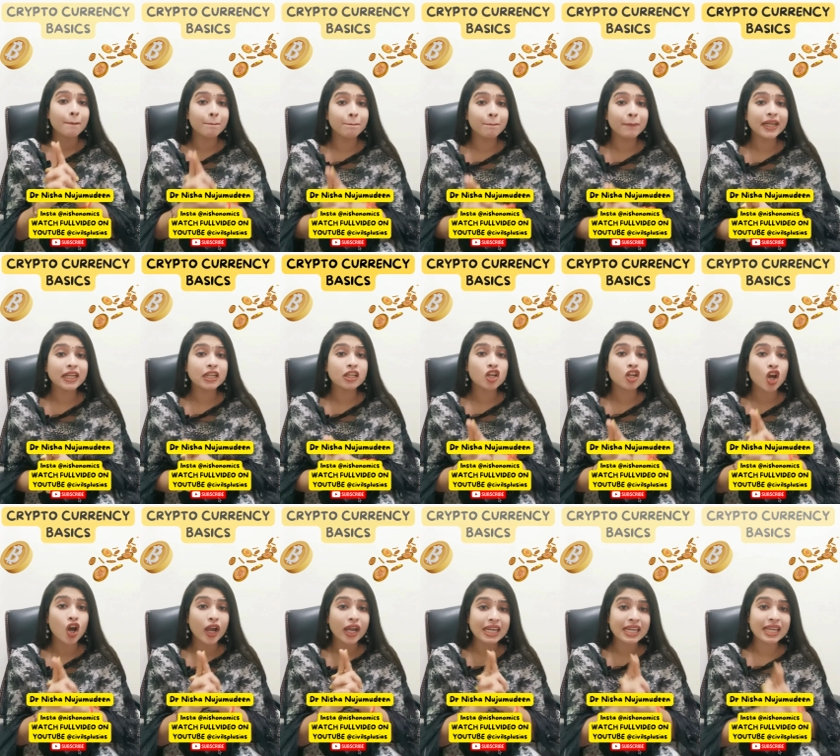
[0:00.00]

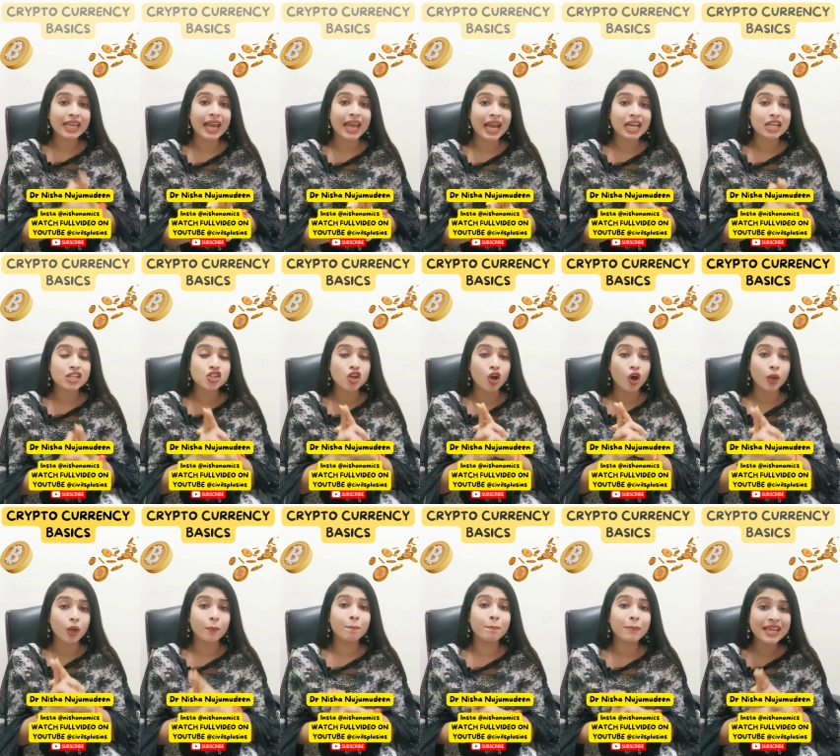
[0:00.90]
Bitcoin Cash
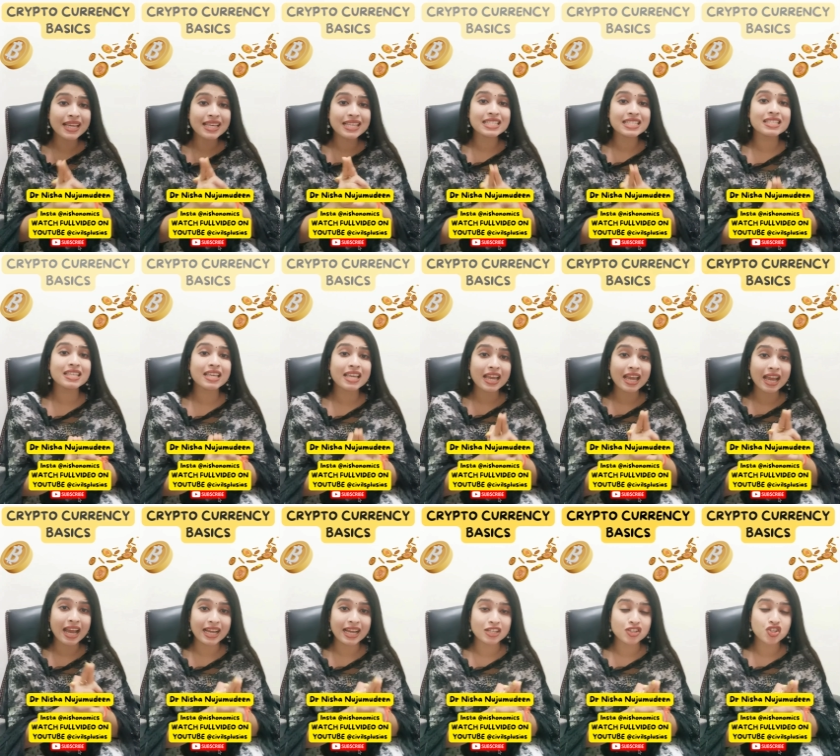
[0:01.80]
or
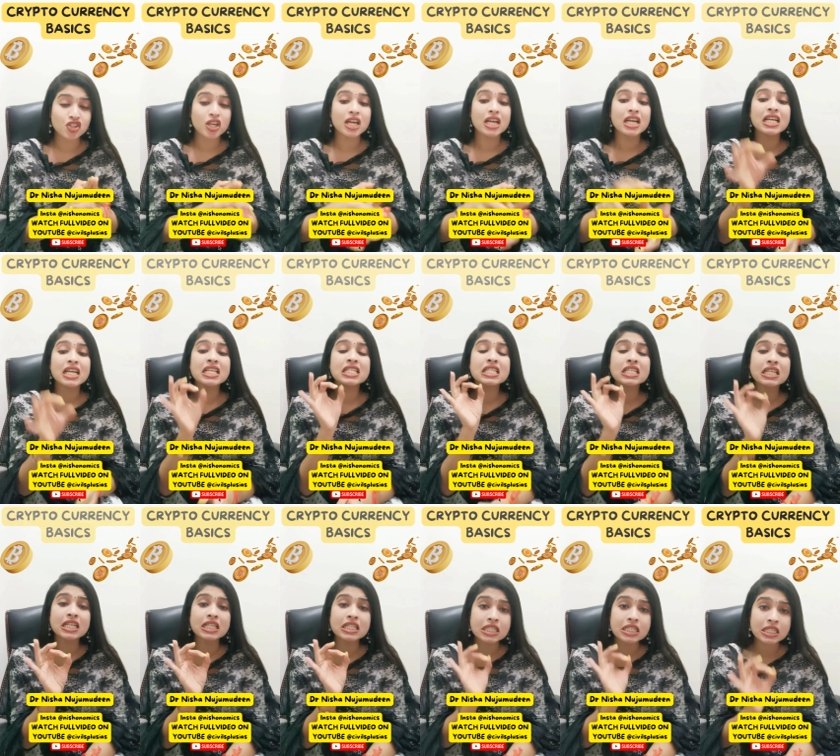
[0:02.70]
BCH is
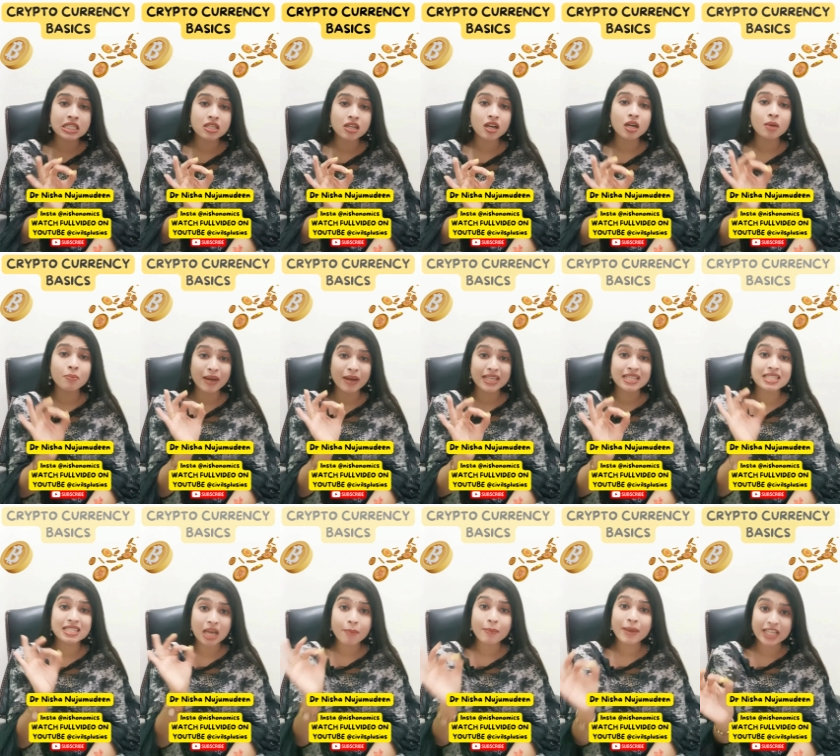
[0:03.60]
considered by
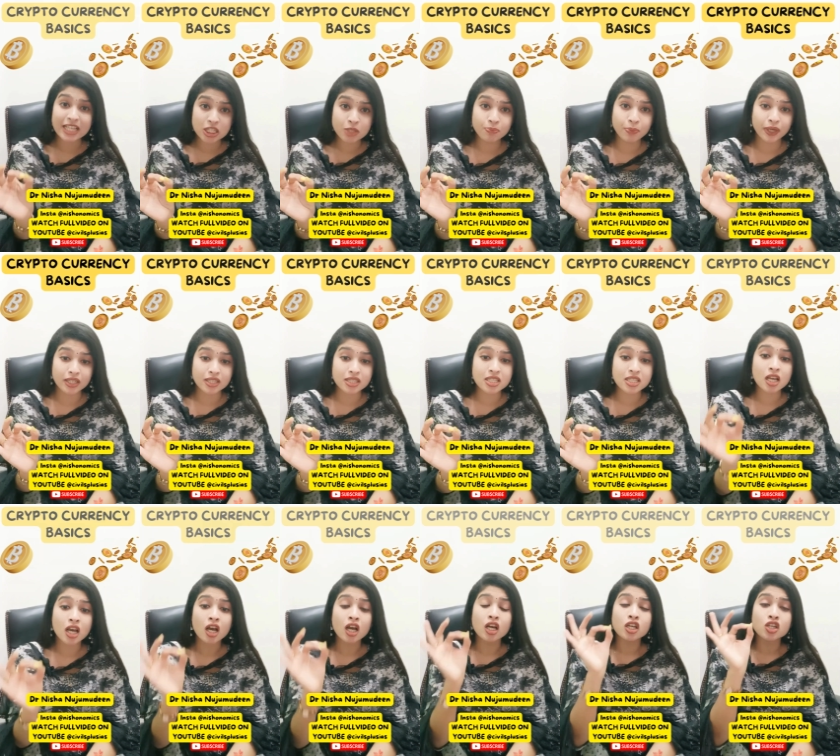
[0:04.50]
some experts
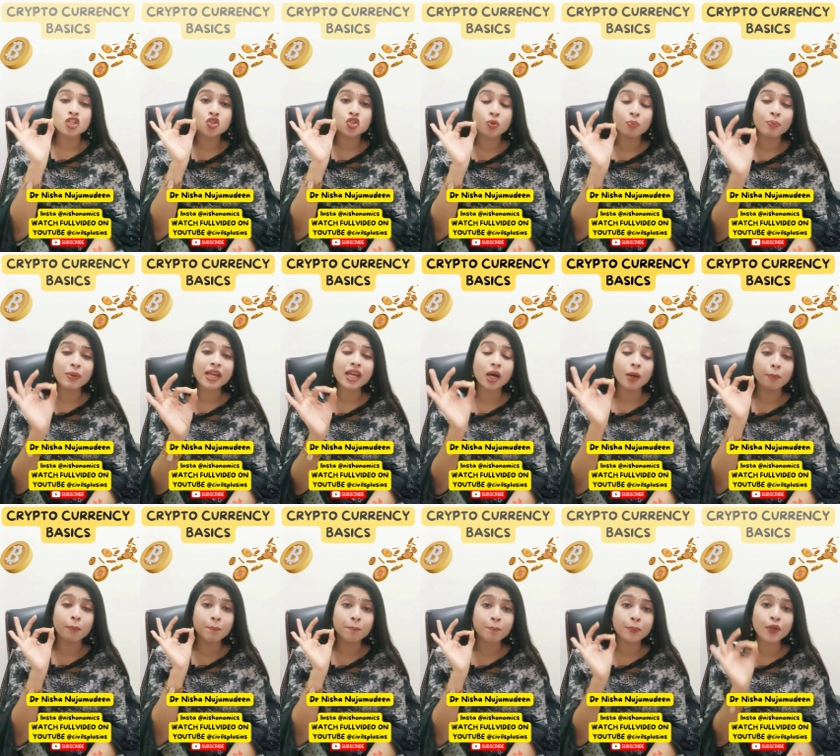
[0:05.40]
to be a
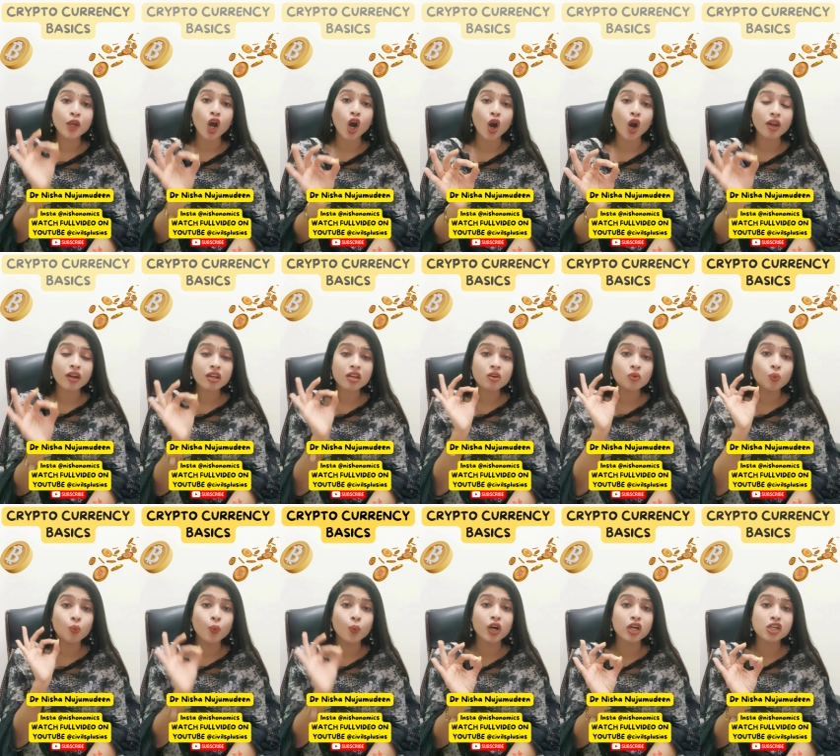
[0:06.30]
purer
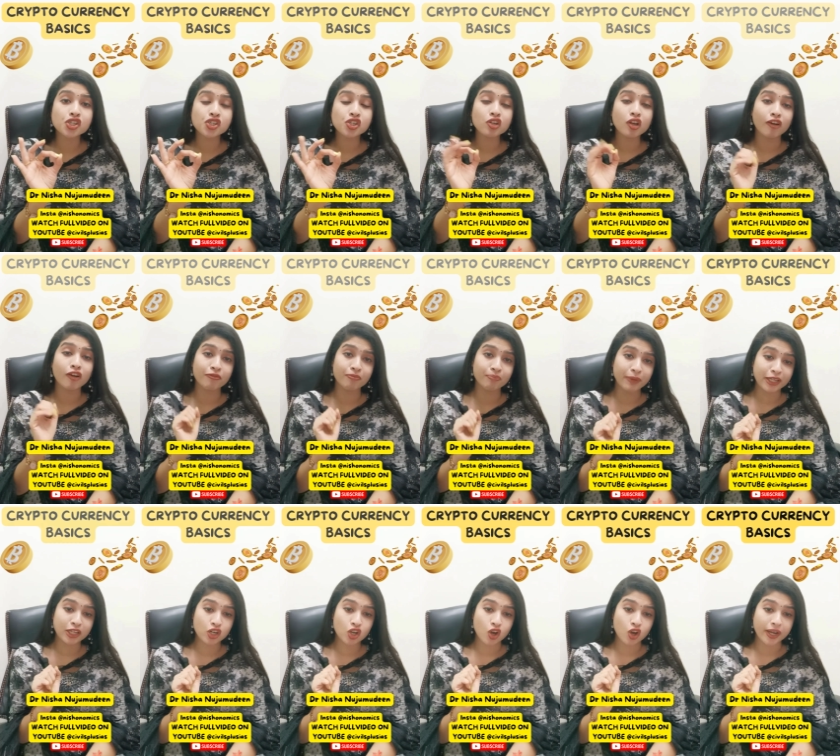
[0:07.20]
version of
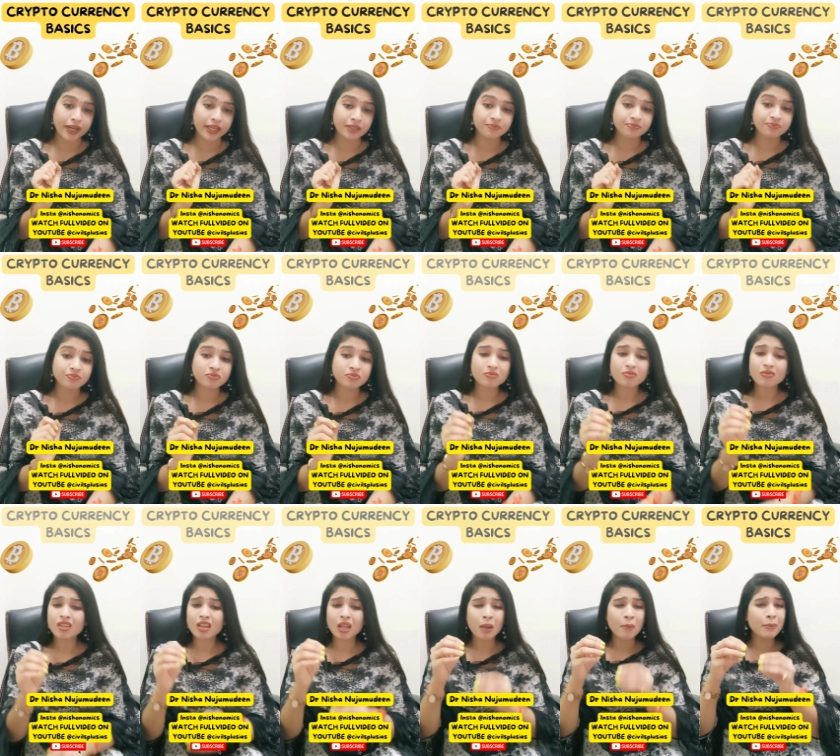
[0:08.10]
Bitcoin
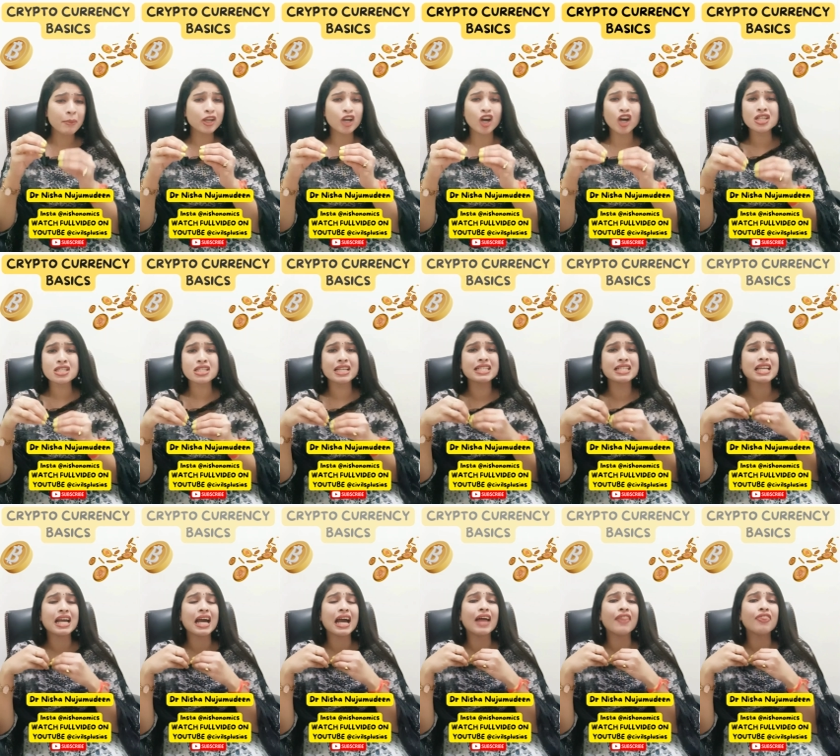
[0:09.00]
because it
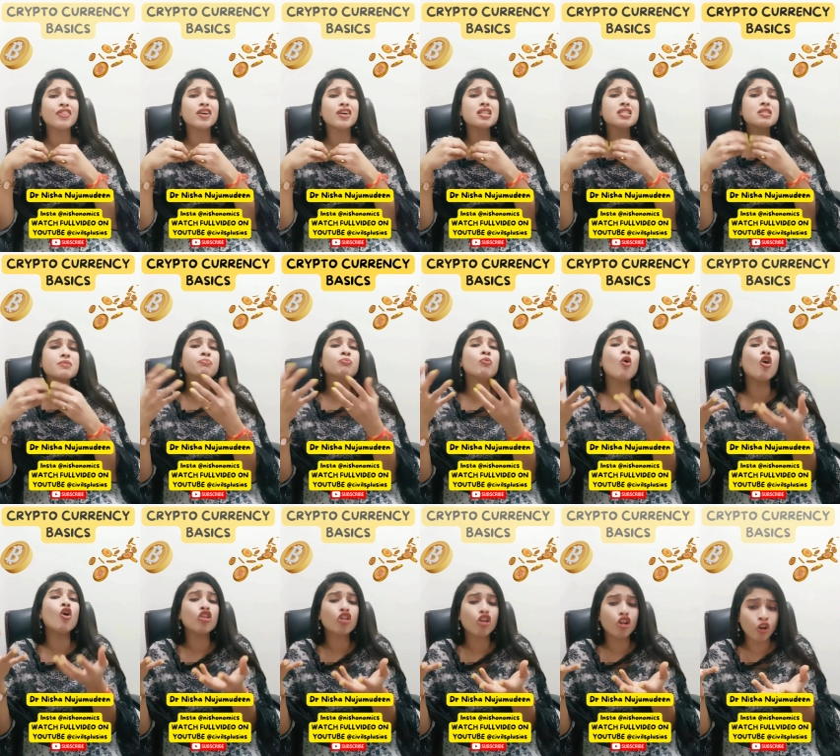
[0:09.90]
adheres
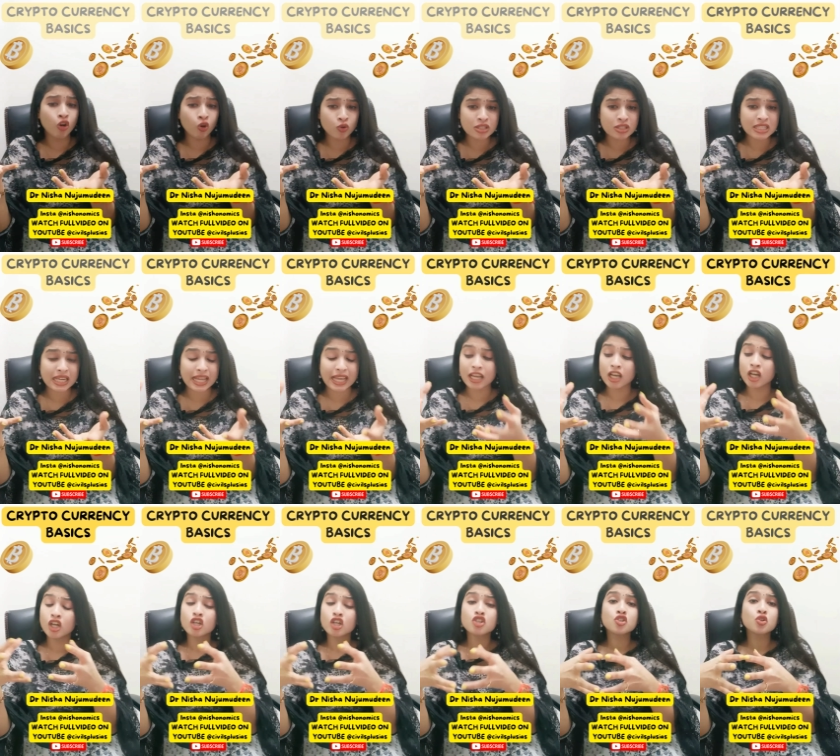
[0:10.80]
more closely
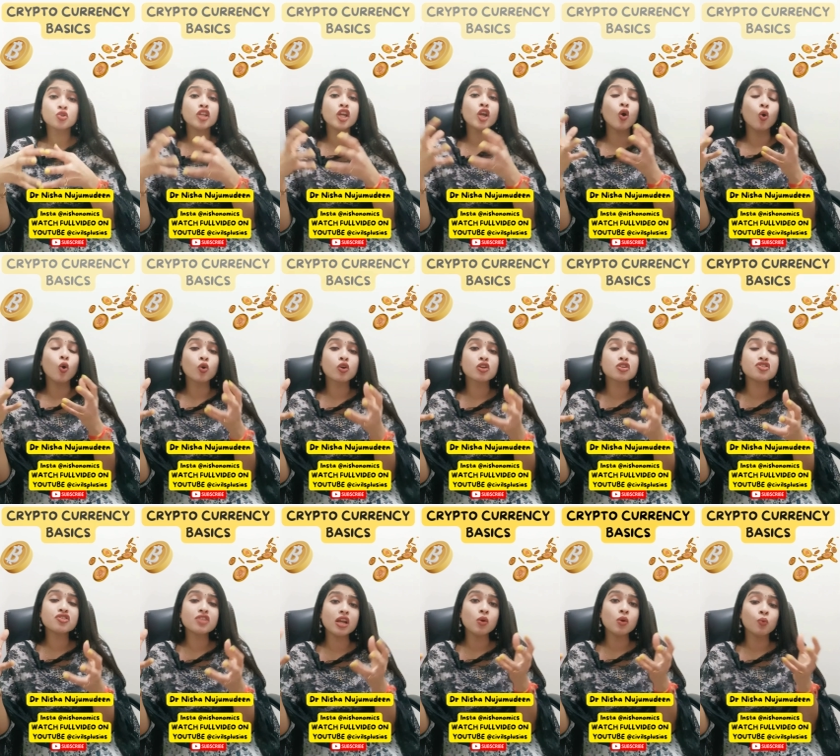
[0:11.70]
to the
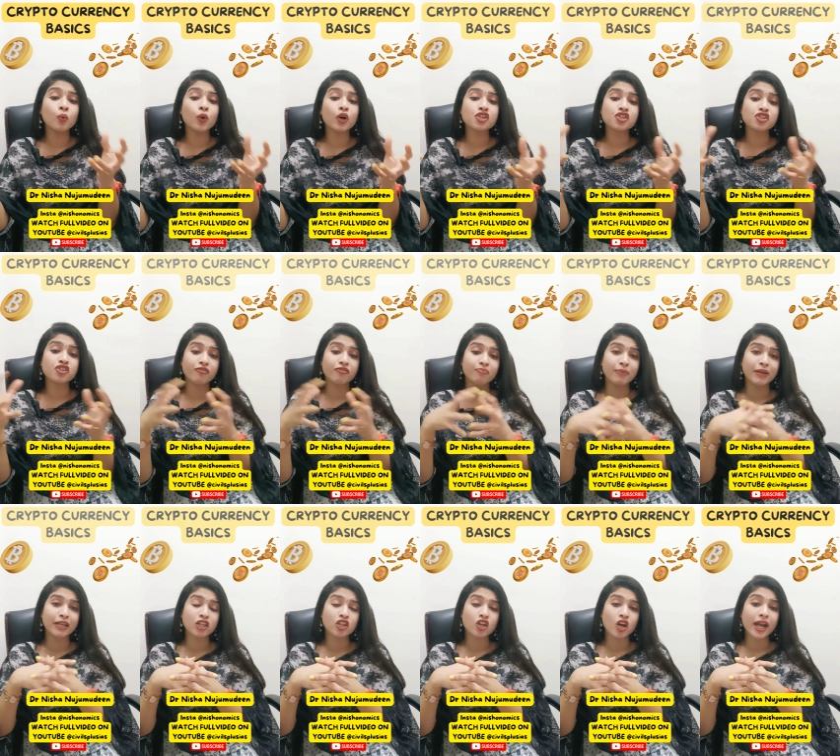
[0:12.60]
original version of
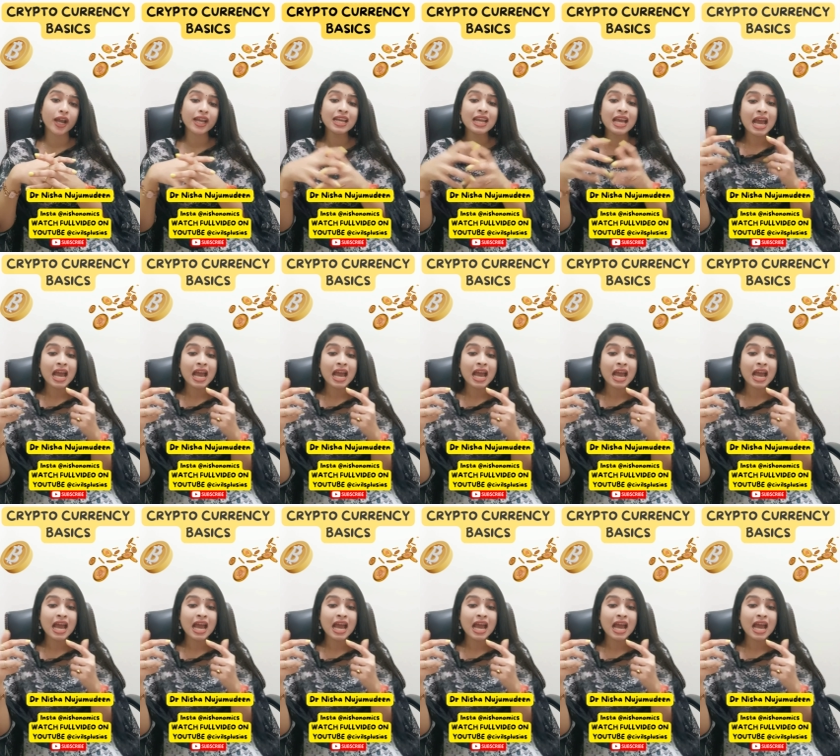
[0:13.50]
Bitcoin